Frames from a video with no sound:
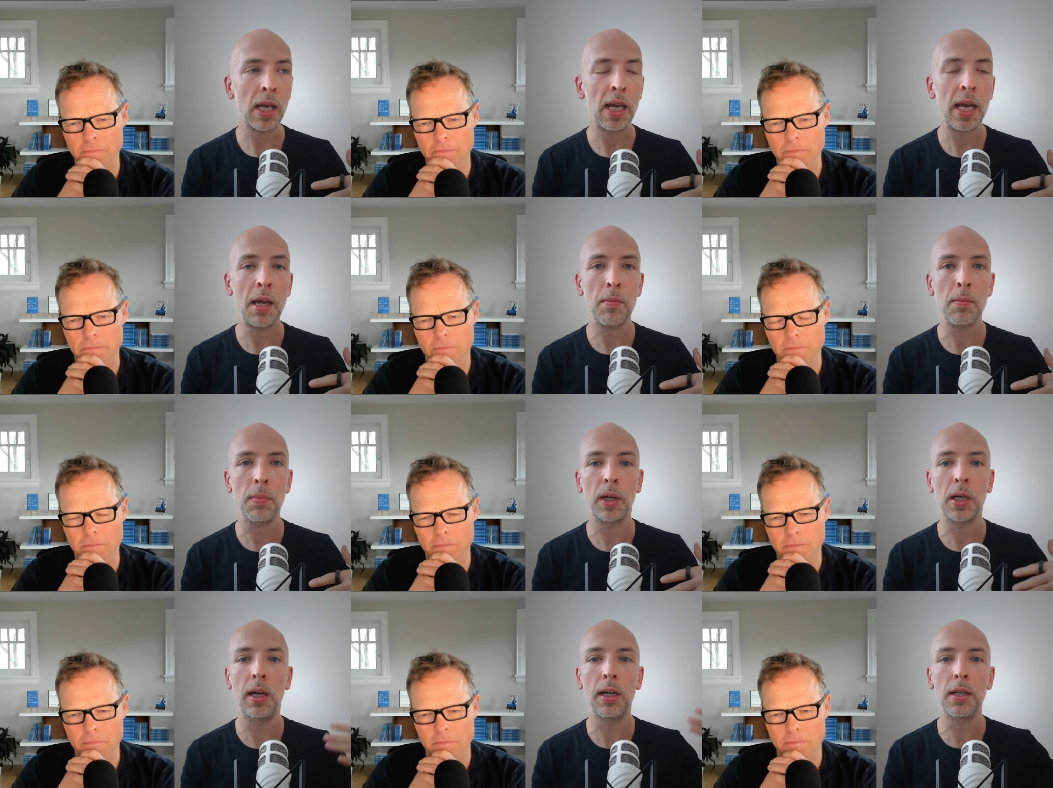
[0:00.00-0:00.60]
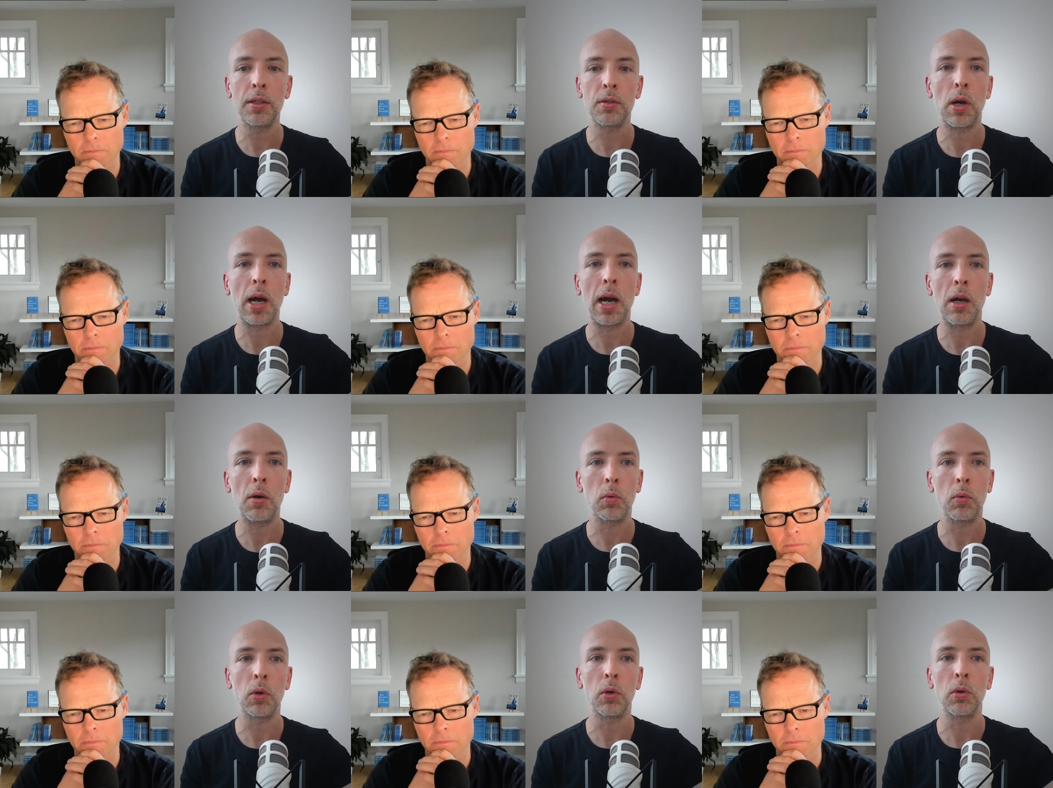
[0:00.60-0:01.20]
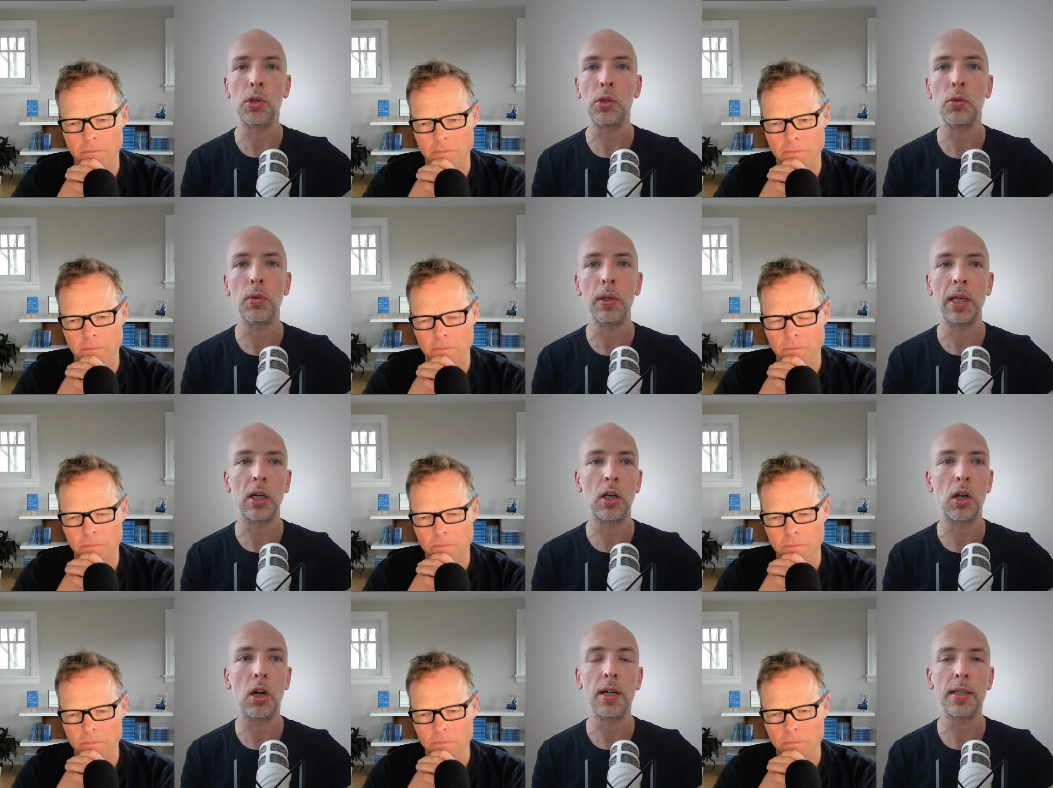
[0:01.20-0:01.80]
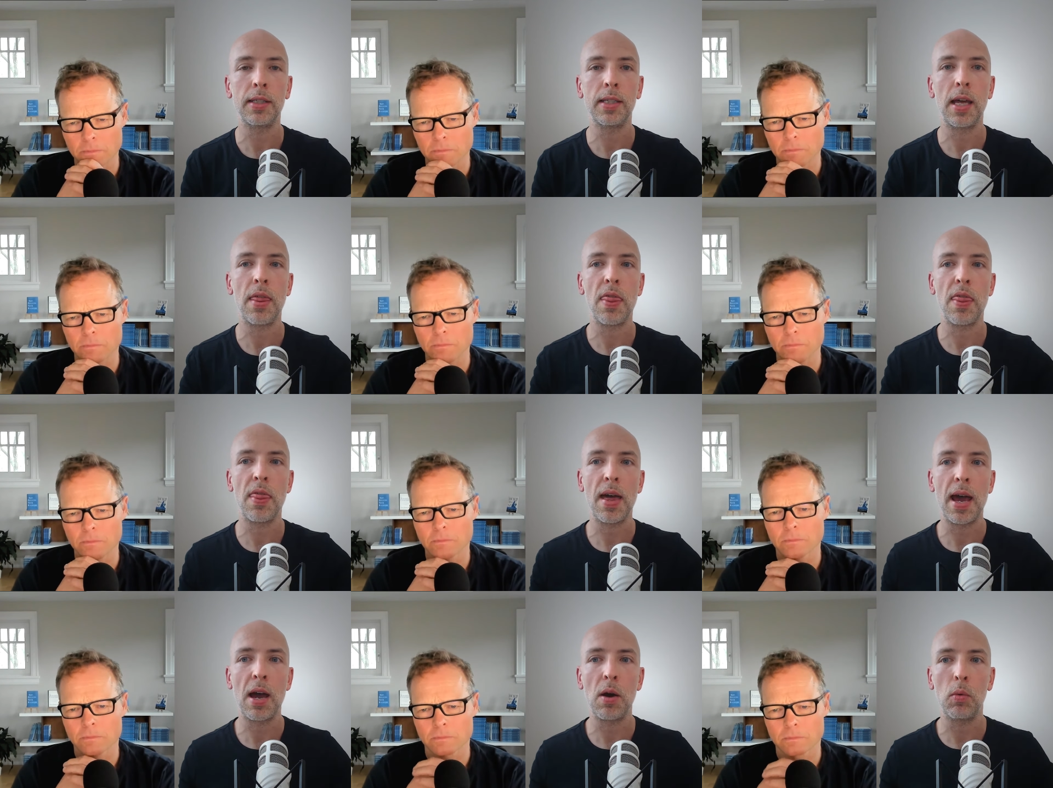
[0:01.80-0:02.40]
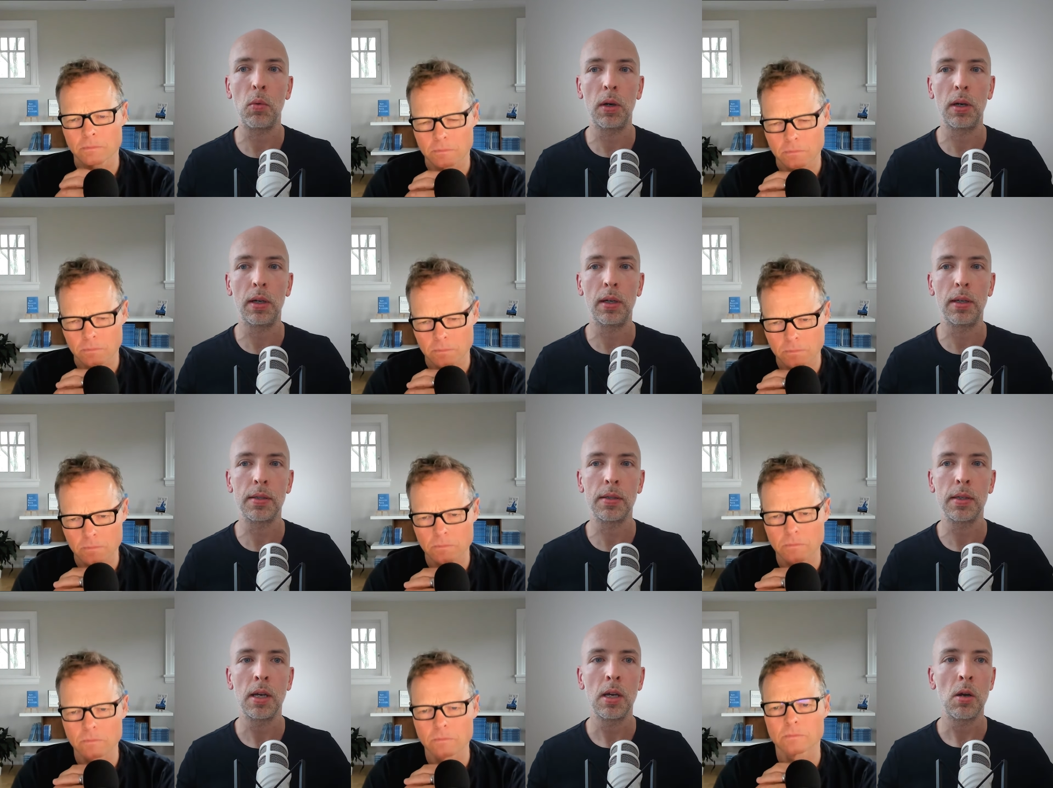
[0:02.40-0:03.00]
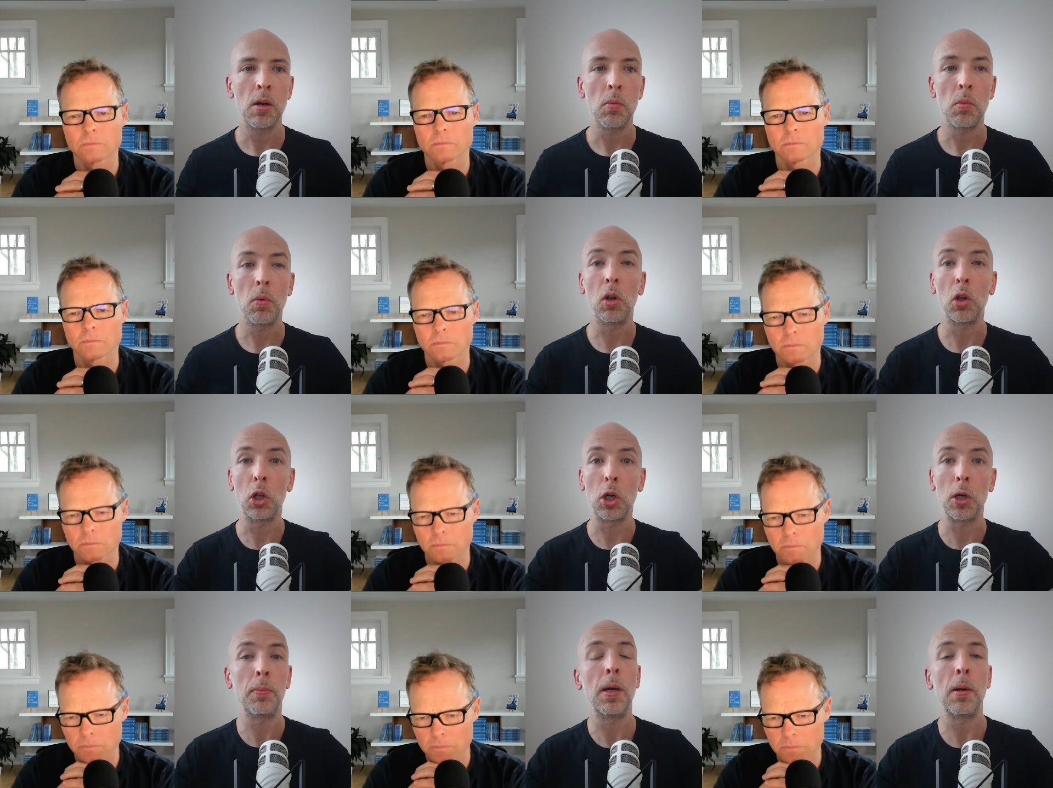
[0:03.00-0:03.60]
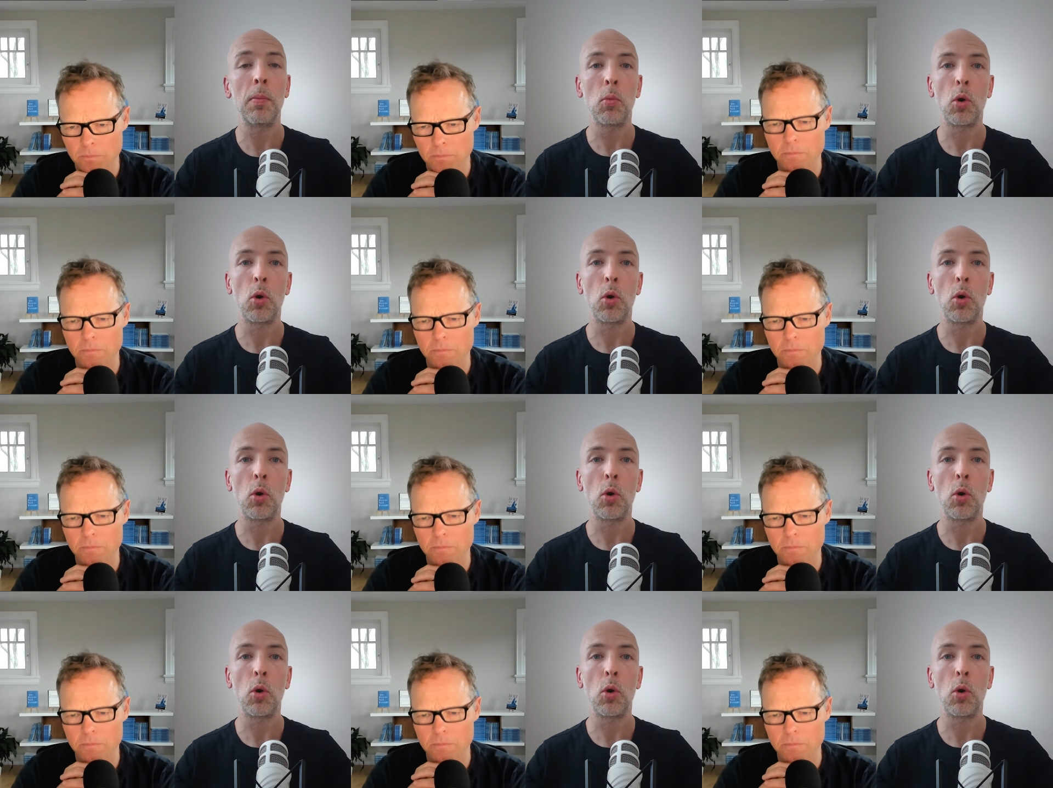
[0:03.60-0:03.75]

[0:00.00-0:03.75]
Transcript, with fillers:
Speaker 1: And because we were doing content that was a little bit